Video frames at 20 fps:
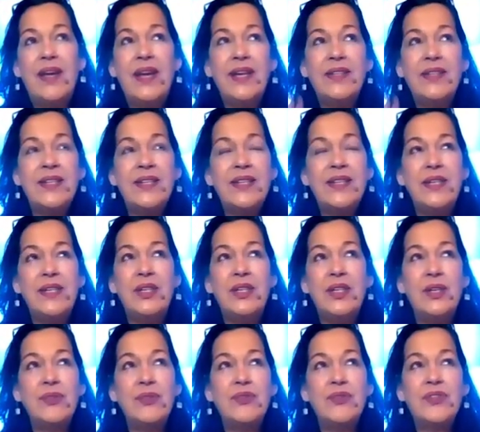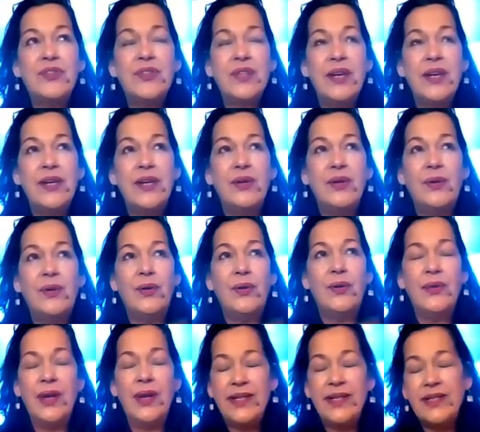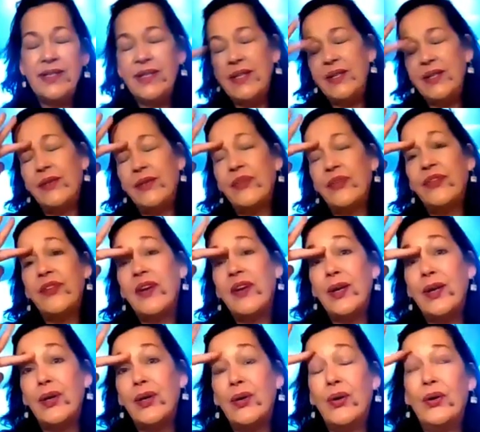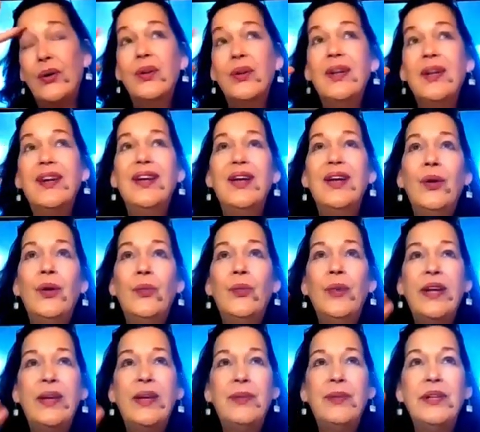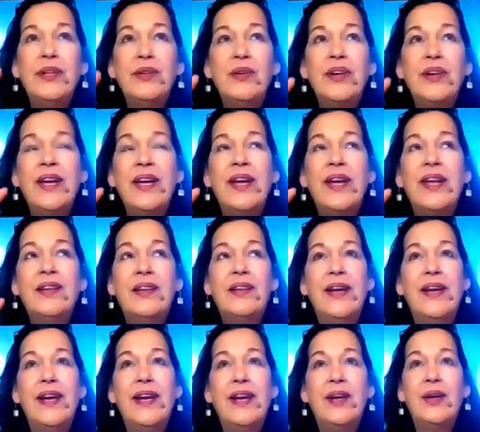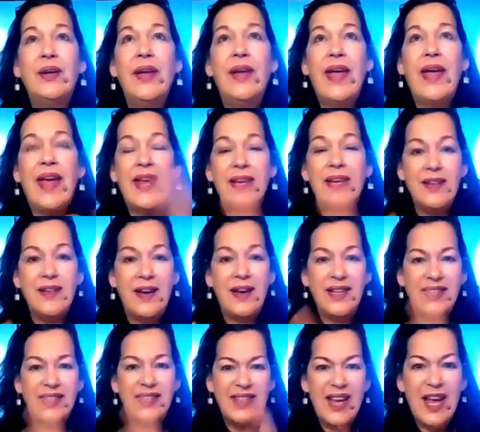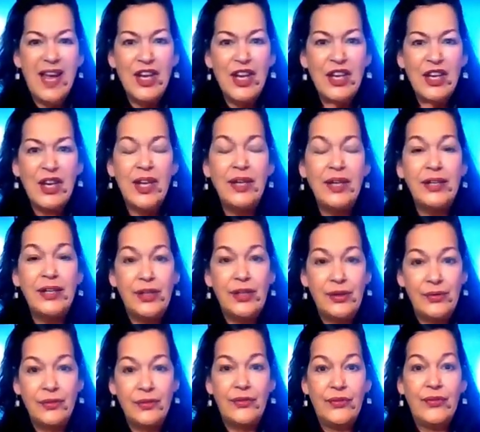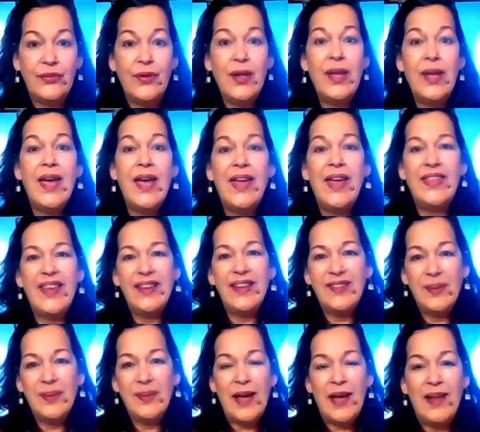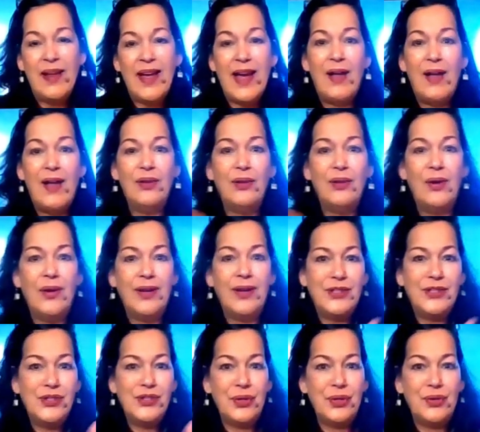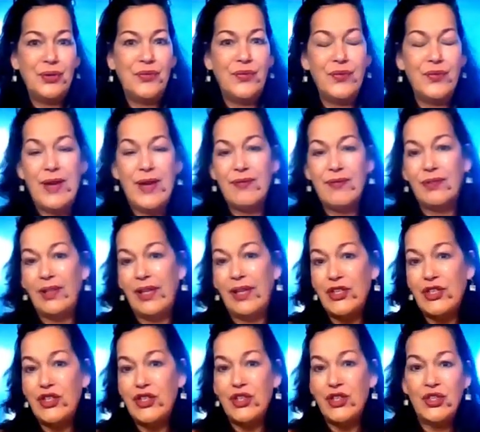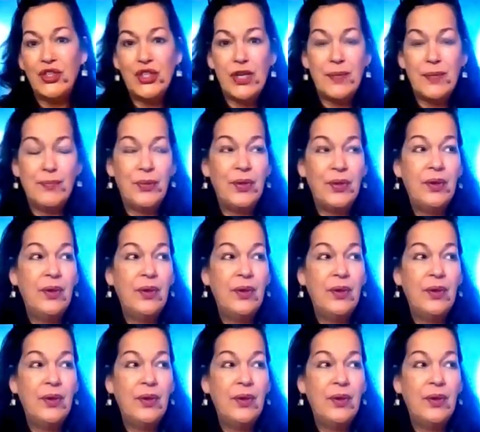18-year cycle, 19-year cycle, we could be looking at like 8, 9, 10 years. And that's about how long it took for that relationship